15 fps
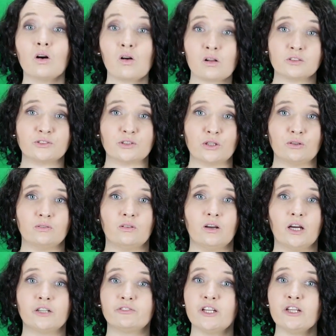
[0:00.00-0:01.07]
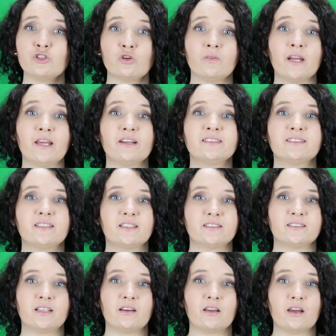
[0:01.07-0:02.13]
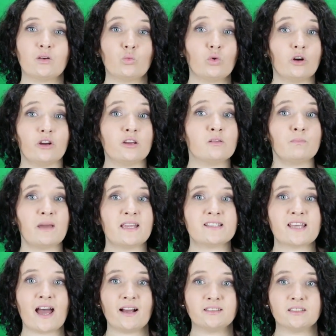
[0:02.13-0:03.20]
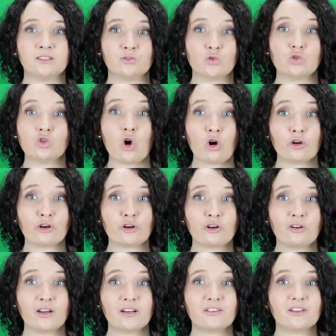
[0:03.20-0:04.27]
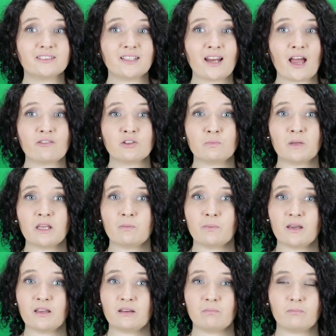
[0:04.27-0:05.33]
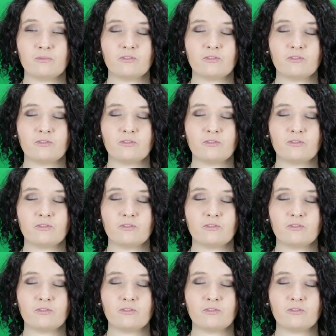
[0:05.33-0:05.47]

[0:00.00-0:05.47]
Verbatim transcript: Also, a rejuvenated citizen can work and pay taxes for longer and doesn't have to be a paid.